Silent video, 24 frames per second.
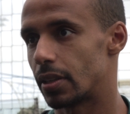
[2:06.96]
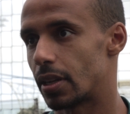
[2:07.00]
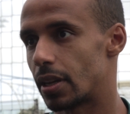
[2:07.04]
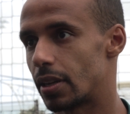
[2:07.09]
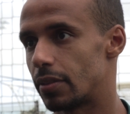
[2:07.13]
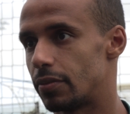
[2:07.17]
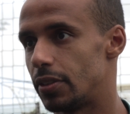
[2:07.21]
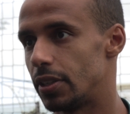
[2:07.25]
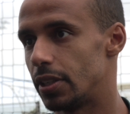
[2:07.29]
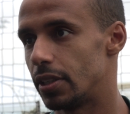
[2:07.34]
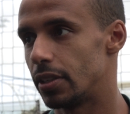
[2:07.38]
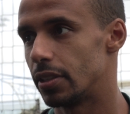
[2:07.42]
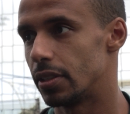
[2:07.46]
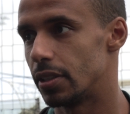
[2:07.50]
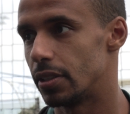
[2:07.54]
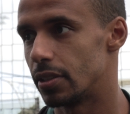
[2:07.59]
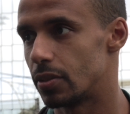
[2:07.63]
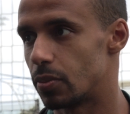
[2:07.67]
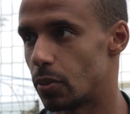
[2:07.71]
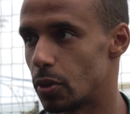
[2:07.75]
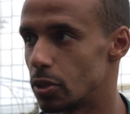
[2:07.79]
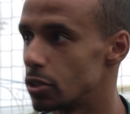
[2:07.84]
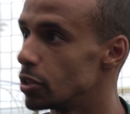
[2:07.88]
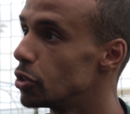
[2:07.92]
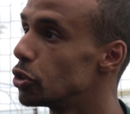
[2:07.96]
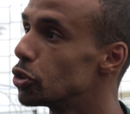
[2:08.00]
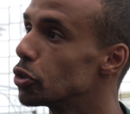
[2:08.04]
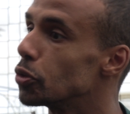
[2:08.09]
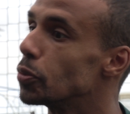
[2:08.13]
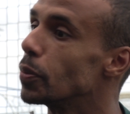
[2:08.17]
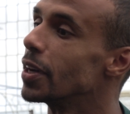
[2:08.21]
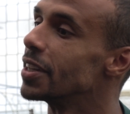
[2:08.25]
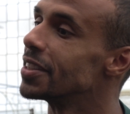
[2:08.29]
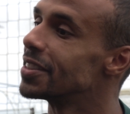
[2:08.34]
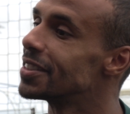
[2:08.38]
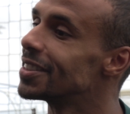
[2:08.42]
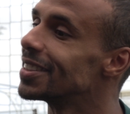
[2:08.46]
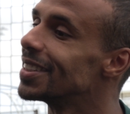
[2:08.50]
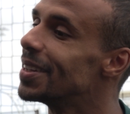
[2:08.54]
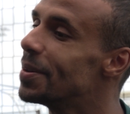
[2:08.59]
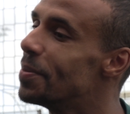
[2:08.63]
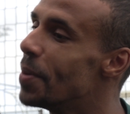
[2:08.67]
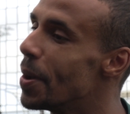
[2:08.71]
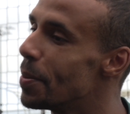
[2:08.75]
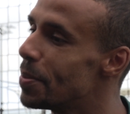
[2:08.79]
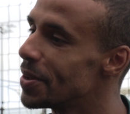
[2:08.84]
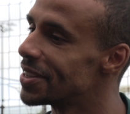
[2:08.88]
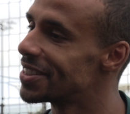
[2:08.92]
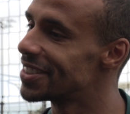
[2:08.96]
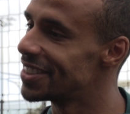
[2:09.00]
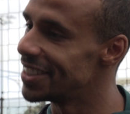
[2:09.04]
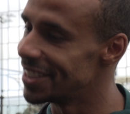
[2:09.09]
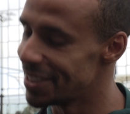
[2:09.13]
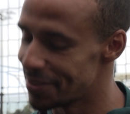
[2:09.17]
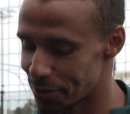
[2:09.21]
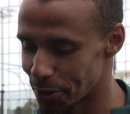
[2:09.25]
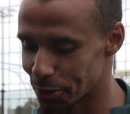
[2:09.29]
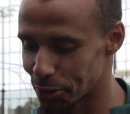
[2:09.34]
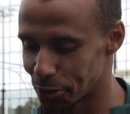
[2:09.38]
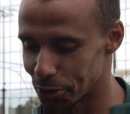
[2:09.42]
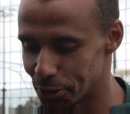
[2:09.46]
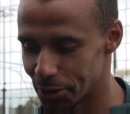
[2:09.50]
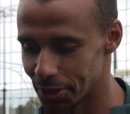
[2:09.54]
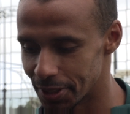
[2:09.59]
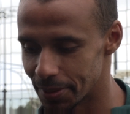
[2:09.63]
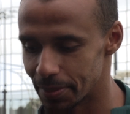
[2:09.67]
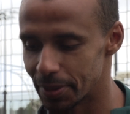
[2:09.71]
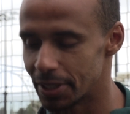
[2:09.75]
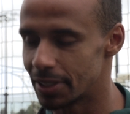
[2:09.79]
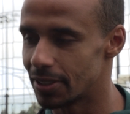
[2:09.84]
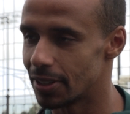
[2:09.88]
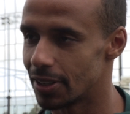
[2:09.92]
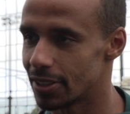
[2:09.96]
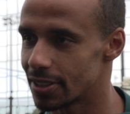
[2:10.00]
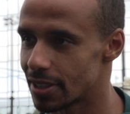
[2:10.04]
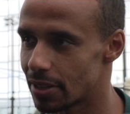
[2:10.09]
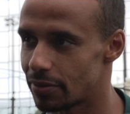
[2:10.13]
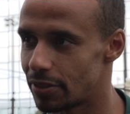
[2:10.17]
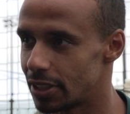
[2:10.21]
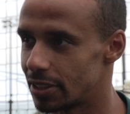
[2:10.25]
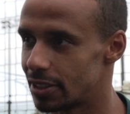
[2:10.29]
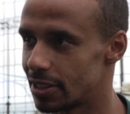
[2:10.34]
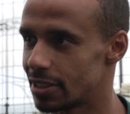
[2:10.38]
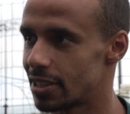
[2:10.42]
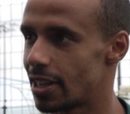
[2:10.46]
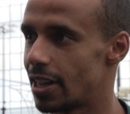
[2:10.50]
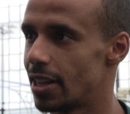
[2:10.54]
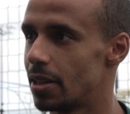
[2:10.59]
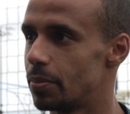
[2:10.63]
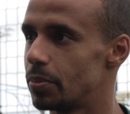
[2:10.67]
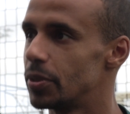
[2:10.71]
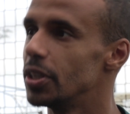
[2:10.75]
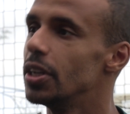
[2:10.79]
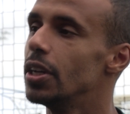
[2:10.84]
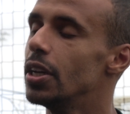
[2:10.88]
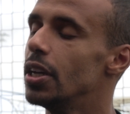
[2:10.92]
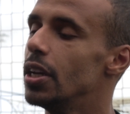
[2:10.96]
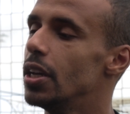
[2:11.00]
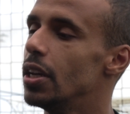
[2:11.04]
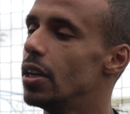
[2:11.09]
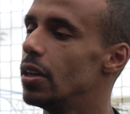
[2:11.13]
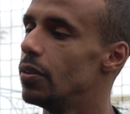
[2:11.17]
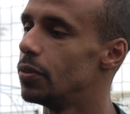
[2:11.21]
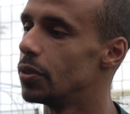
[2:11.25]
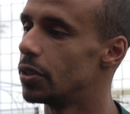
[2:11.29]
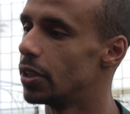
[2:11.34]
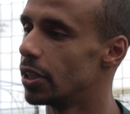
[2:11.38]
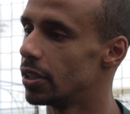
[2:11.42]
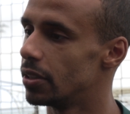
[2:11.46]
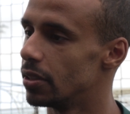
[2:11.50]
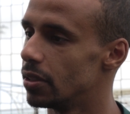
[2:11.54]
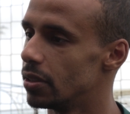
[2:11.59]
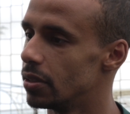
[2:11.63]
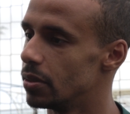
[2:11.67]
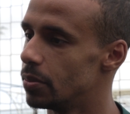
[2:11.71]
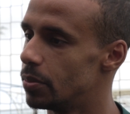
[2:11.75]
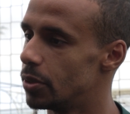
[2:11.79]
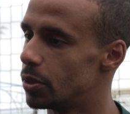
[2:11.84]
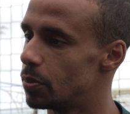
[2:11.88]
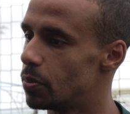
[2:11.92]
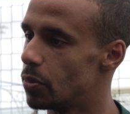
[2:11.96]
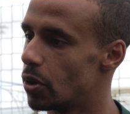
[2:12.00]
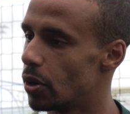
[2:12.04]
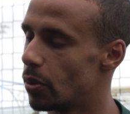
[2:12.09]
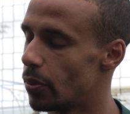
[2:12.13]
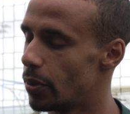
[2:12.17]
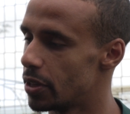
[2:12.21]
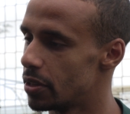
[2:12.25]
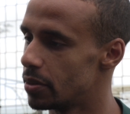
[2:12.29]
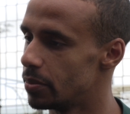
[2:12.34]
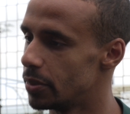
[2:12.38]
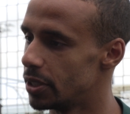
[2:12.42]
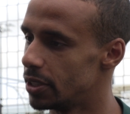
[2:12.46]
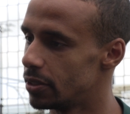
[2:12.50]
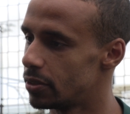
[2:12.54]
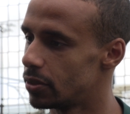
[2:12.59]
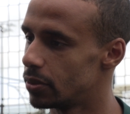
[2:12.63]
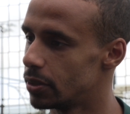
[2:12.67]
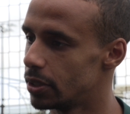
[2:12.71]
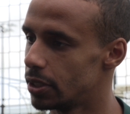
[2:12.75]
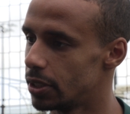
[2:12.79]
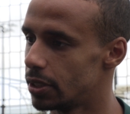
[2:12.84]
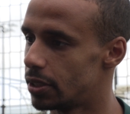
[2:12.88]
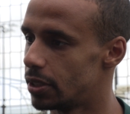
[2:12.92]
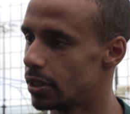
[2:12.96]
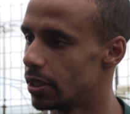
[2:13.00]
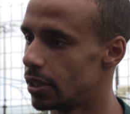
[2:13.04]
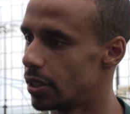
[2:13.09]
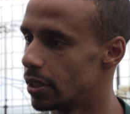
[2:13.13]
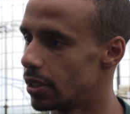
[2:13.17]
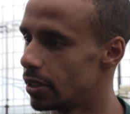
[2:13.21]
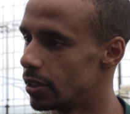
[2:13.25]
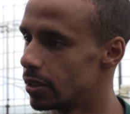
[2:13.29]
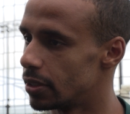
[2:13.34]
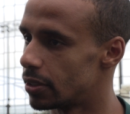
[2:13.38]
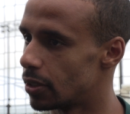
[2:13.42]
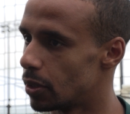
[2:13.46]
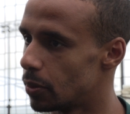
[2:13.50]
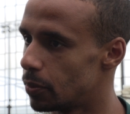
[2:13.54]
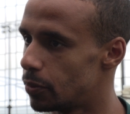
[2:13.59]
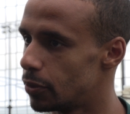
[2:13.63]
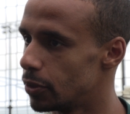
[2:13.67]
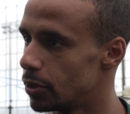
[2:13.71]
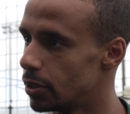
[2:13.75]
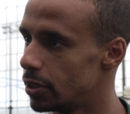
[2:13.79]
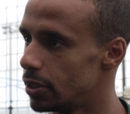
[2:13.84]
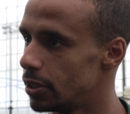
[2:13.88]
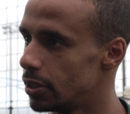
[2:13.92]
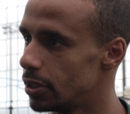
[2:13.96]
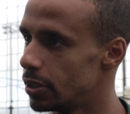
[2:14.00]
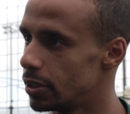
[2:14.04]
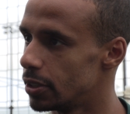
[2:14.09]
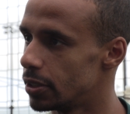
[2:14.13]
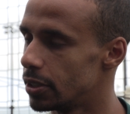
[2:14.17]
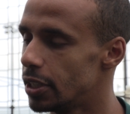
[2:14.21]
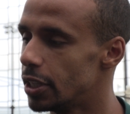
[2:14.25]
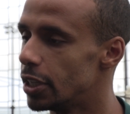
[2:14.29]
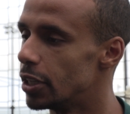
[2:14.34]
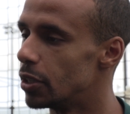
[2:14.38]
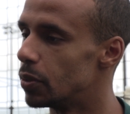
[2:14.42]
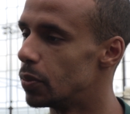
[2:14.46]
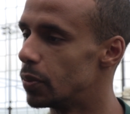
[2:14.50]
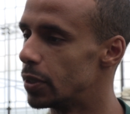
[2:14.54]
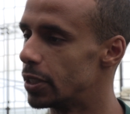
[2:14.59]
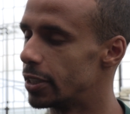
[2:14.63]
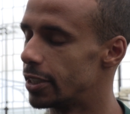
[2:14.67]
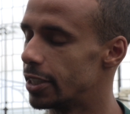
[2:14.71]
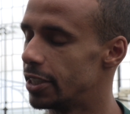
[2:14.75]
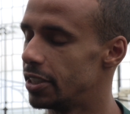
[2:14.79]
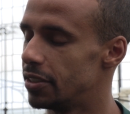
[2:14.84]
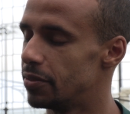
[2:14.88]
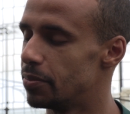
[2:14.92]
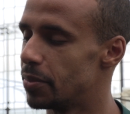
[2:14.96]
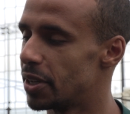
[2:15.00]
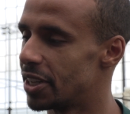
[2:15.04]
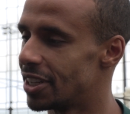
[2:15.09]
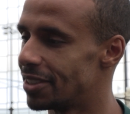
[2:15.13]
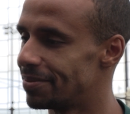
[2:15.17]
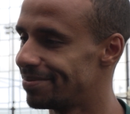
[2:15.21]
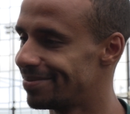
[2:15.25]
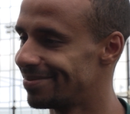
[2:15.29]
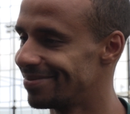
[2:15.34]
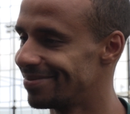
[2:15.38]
I think it was injured-wise my best season for sure, because I think this helped if you get a little bit more rhythm into it, and hopefully it will get even better.